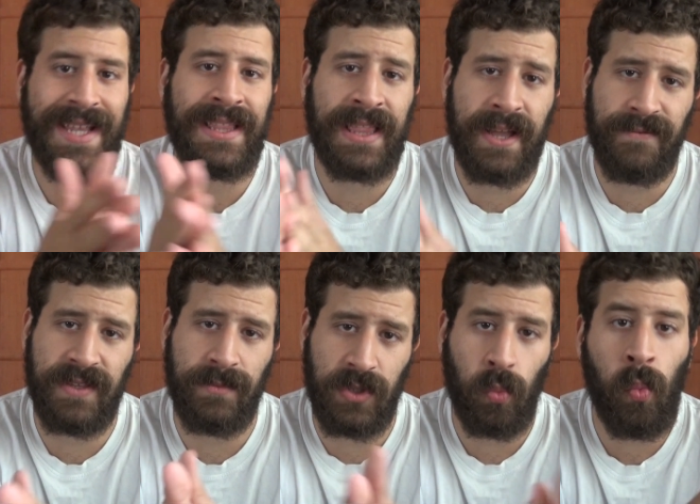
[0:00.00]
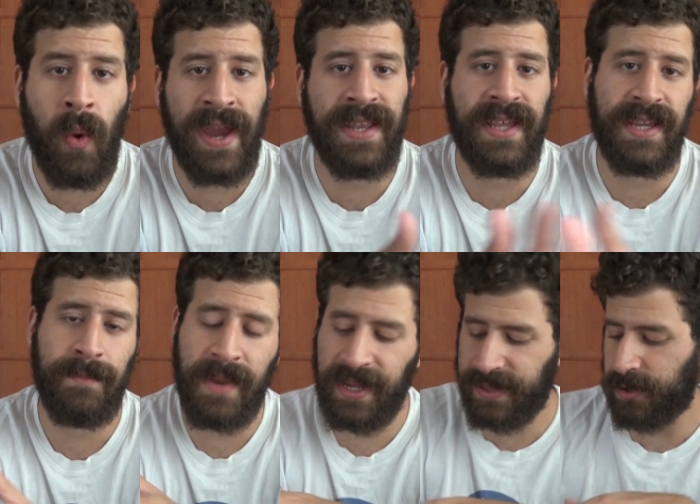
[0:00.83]
I love the, the, way they
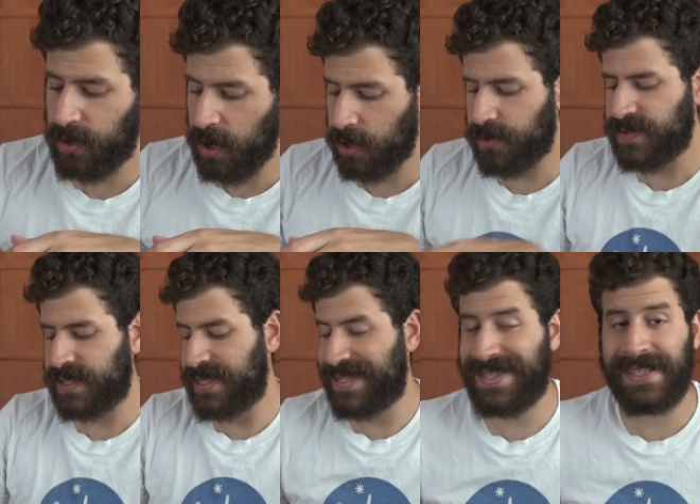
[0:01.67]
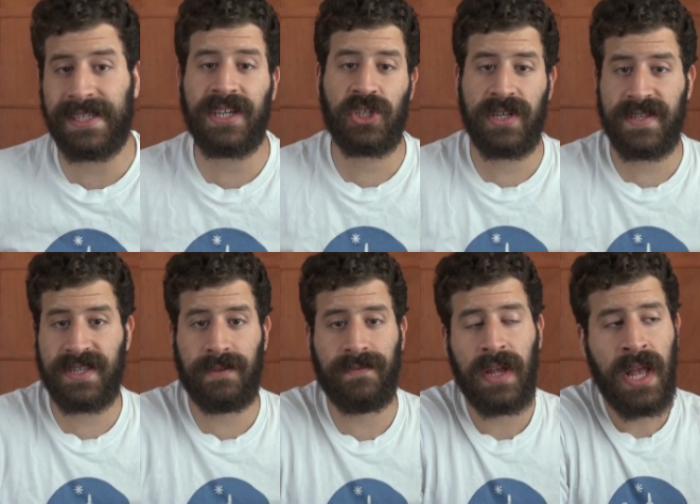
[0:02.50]
make their colors and the selection
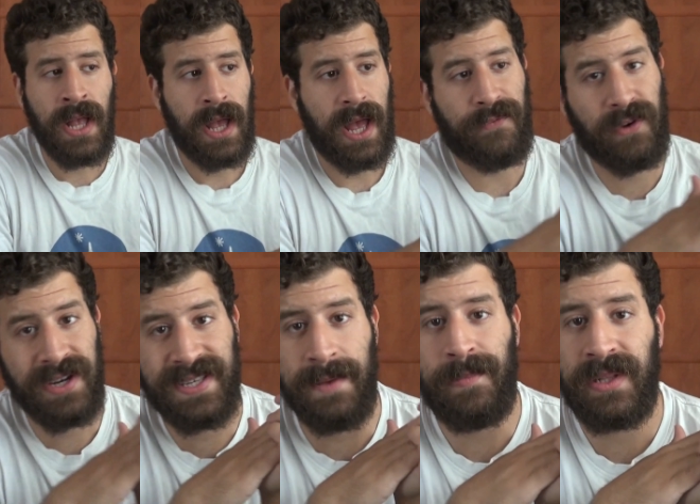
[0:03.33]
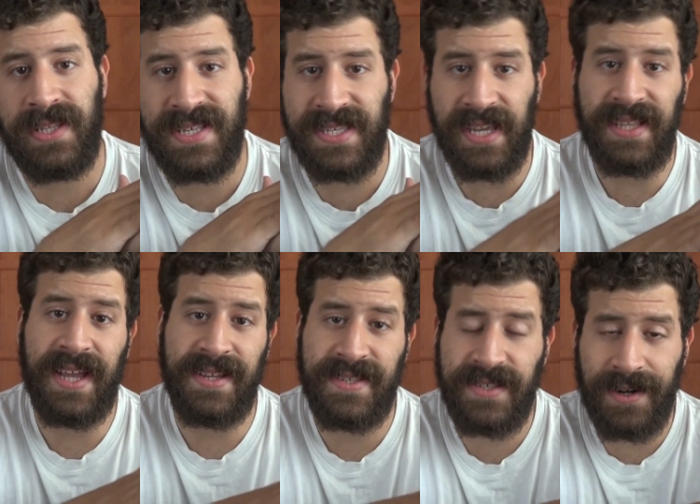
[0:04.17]
itself. Uh, for example, the set
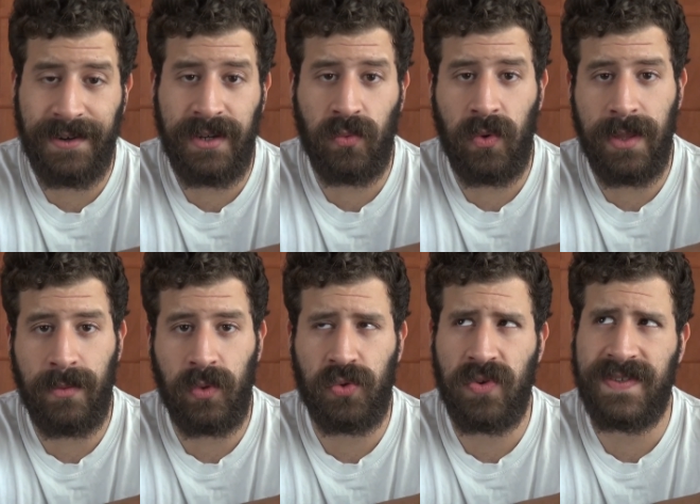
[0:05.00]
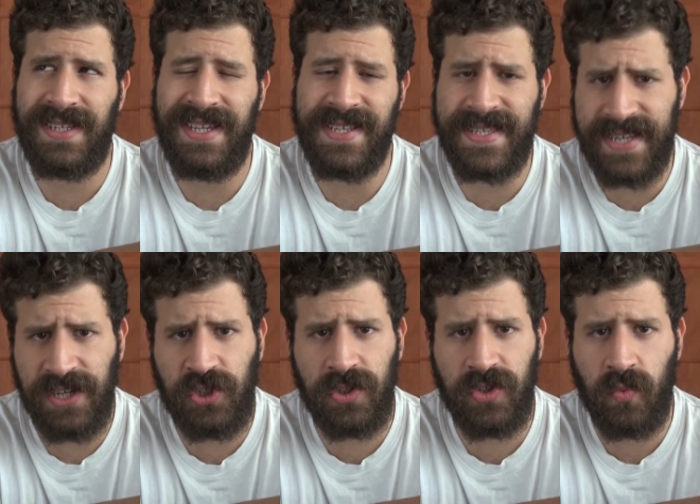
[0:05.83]
I started with, which was the
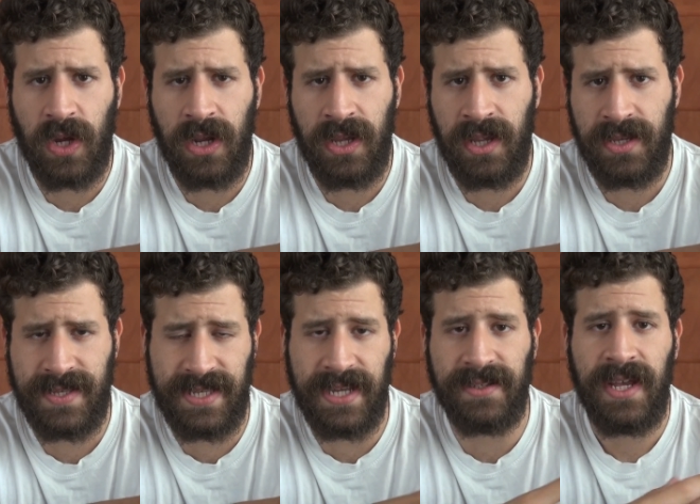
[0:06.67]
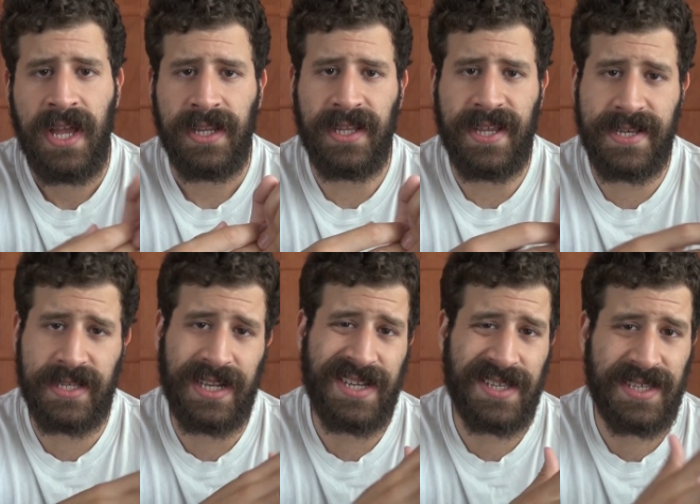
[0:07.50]
Essentials one, uh, set that
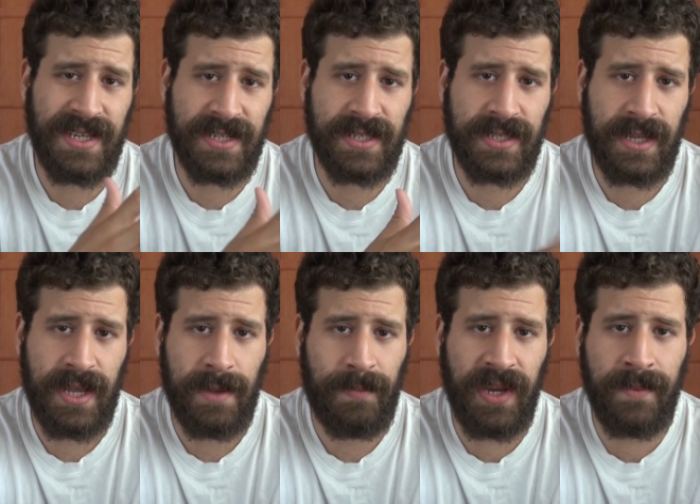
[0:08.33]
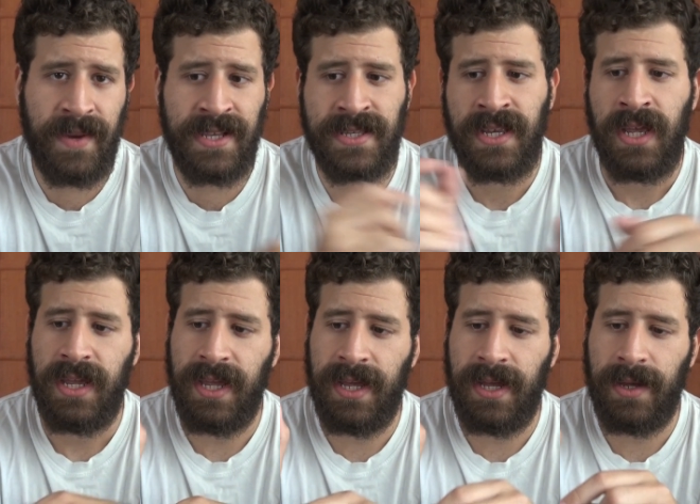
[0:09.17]
has like six uh, pigments,
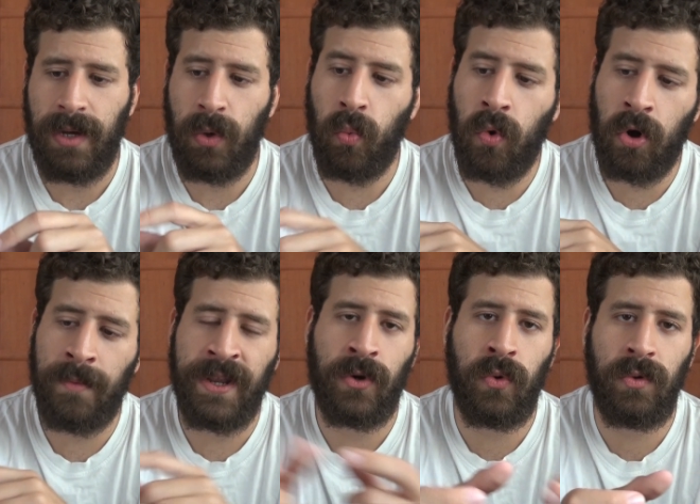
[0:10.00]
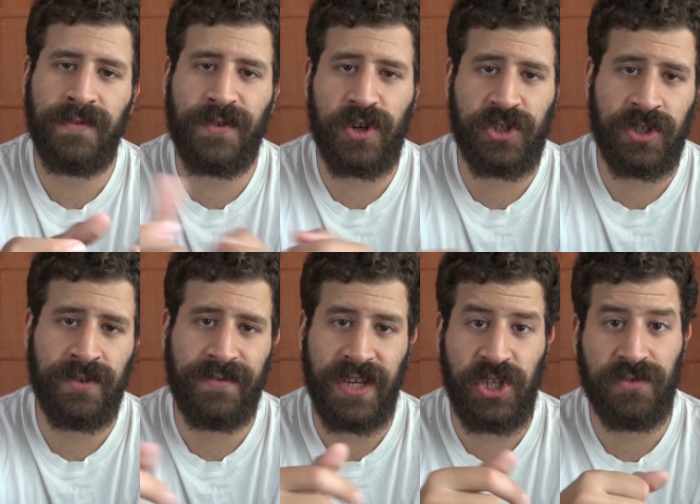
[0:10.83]
uh, a warm and a cool version
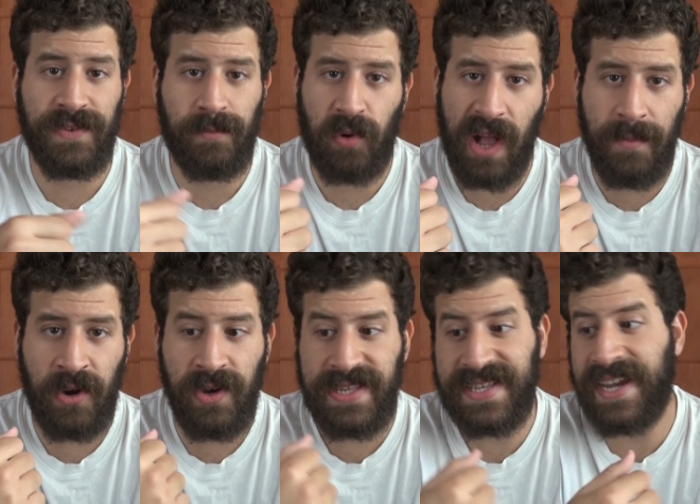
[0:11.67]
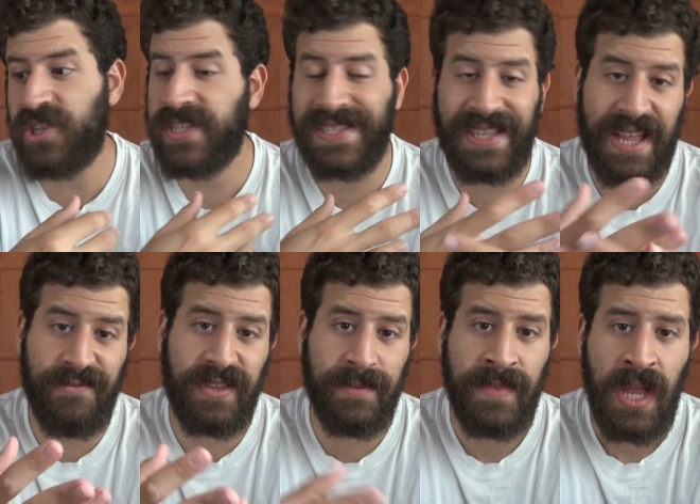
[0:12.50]
of each of the primaries. I just
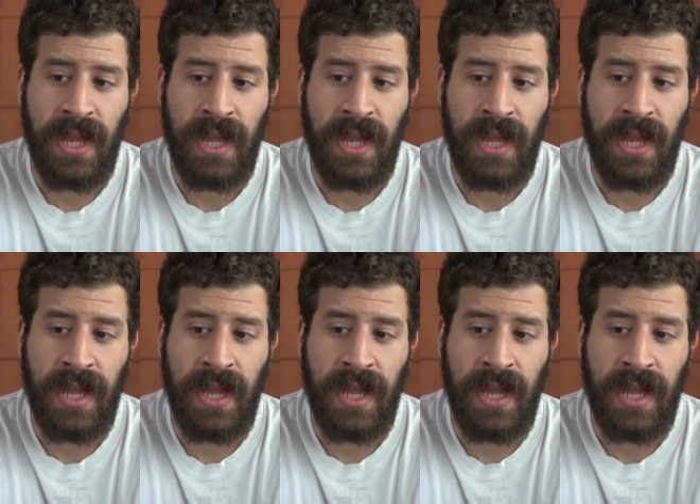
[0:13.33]
love them.